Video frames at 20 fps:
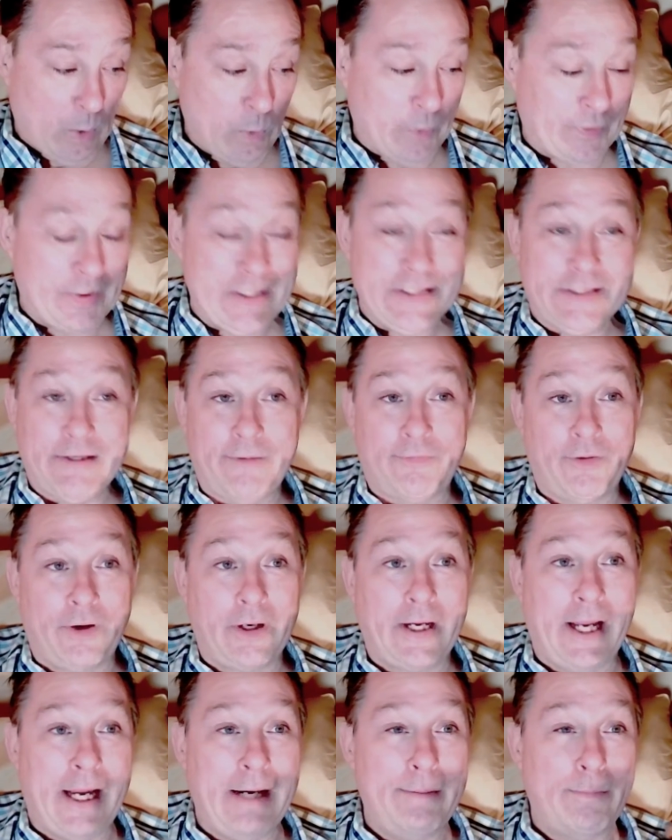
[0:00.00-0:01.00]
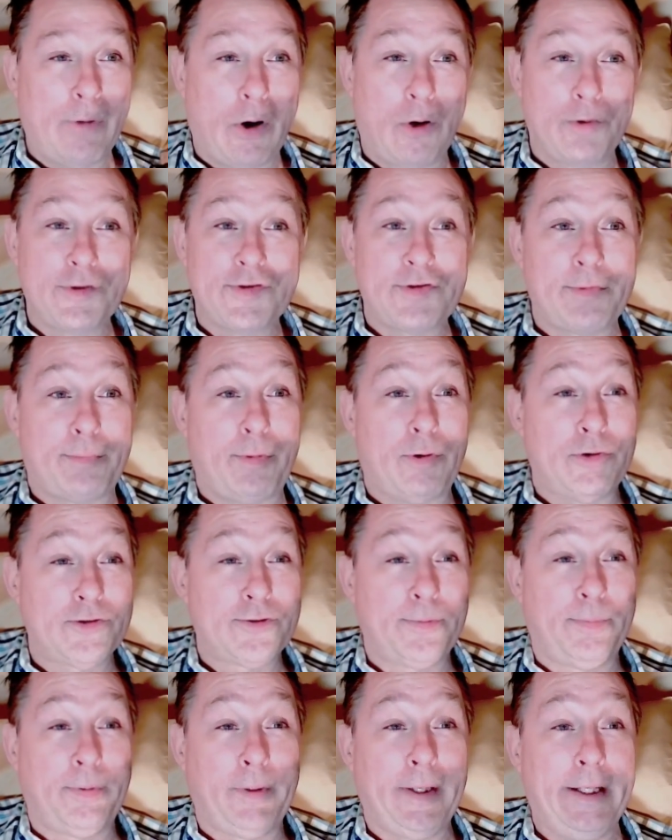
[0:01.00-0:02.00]
with these different gain modes,
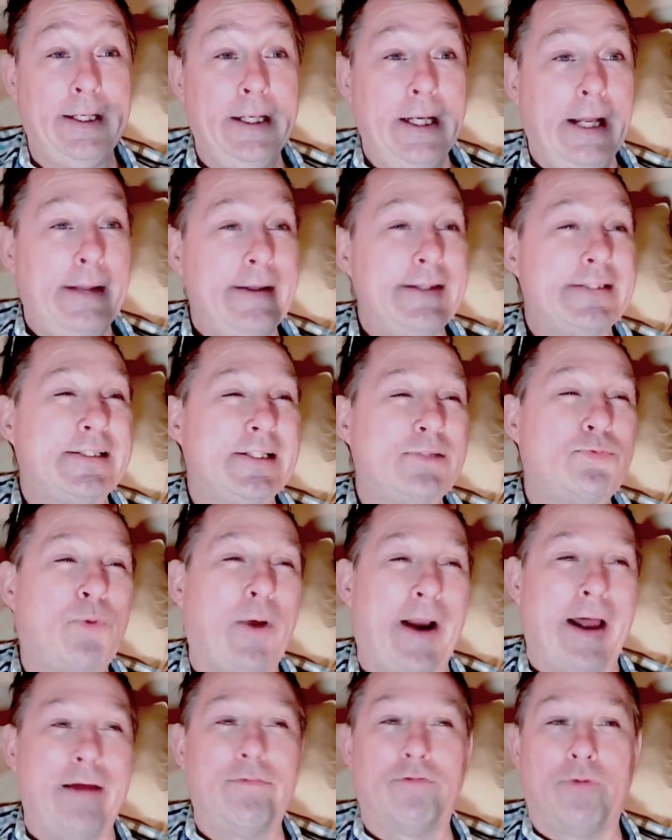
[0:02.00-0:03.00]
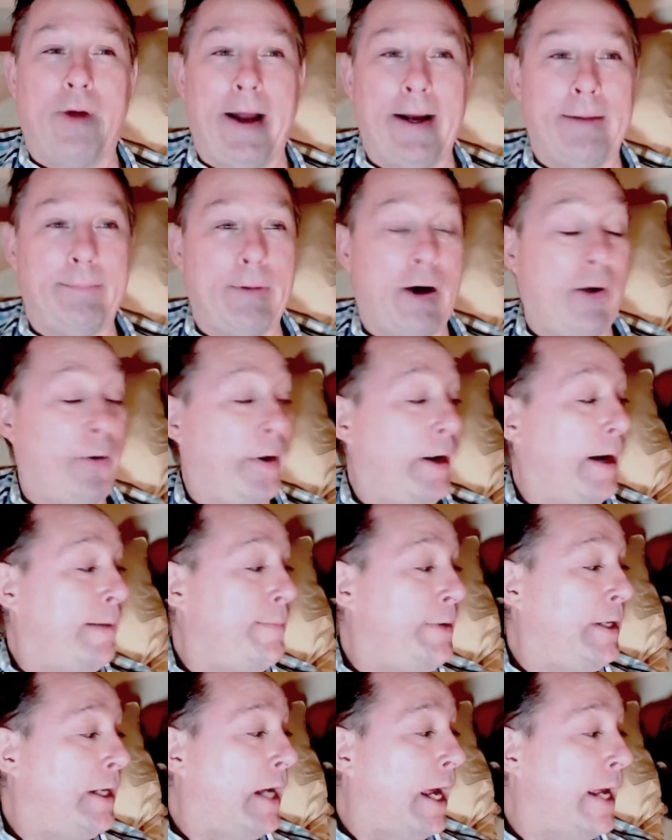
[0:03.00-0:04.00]
supposedly. This is what I've read about it. I
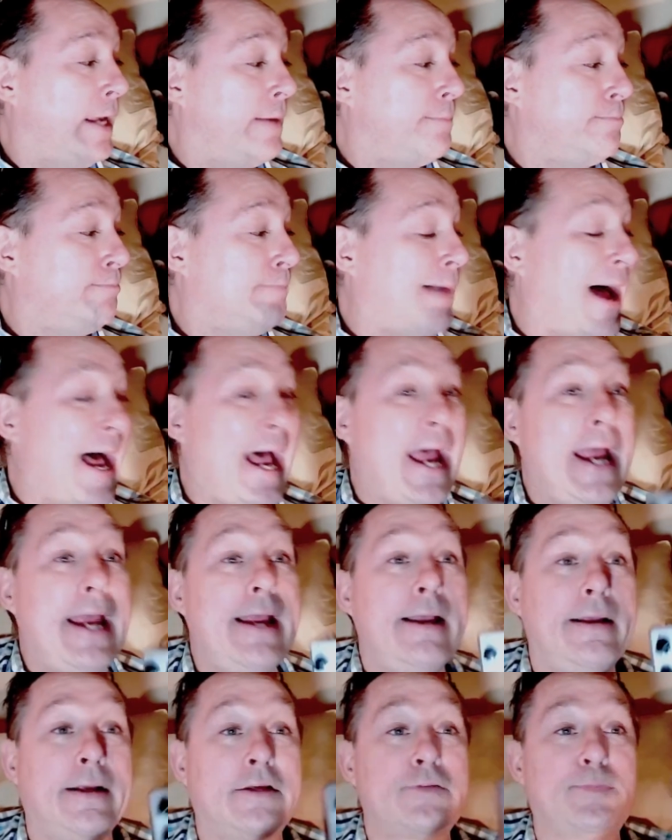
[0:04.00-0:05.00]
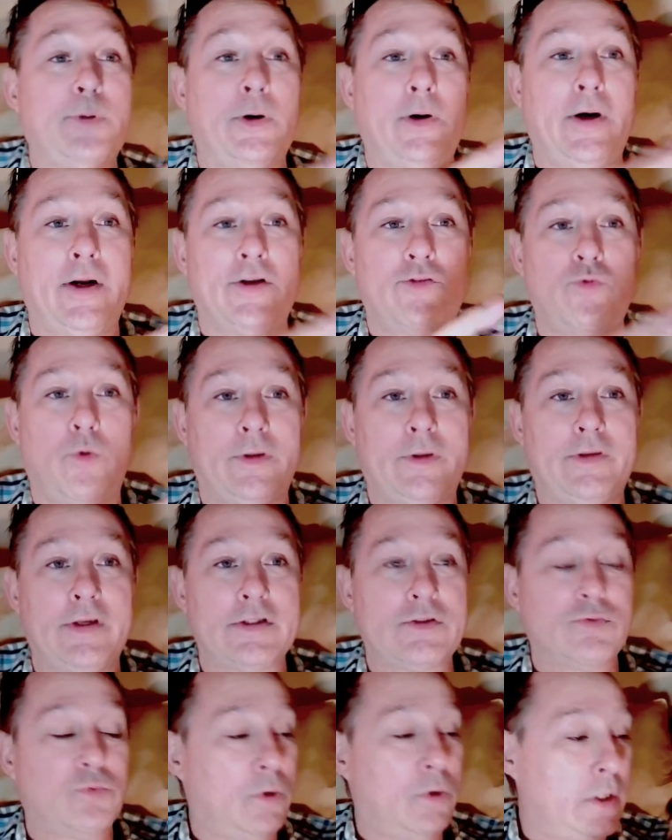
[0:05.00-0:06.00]
mean, uh, my experience with
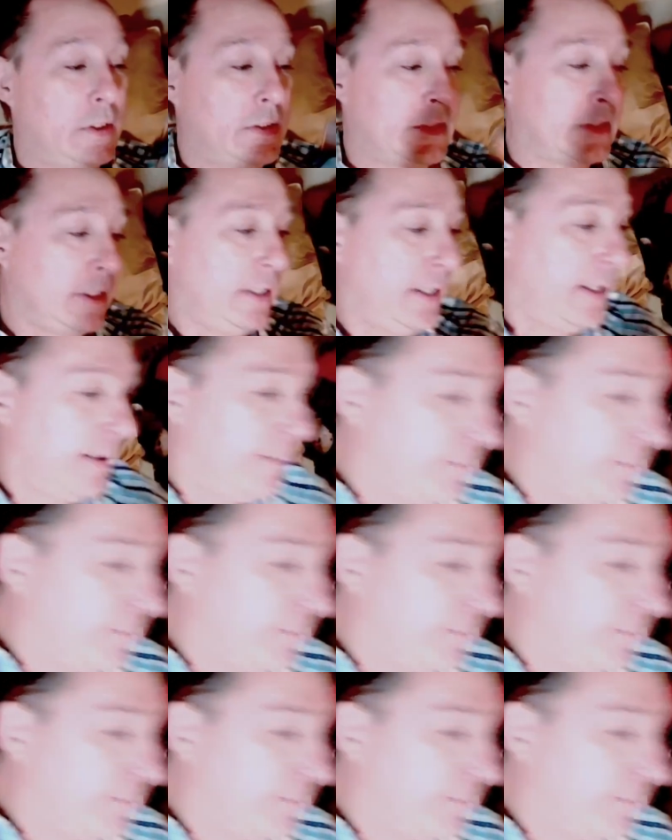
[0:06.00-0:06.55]
this was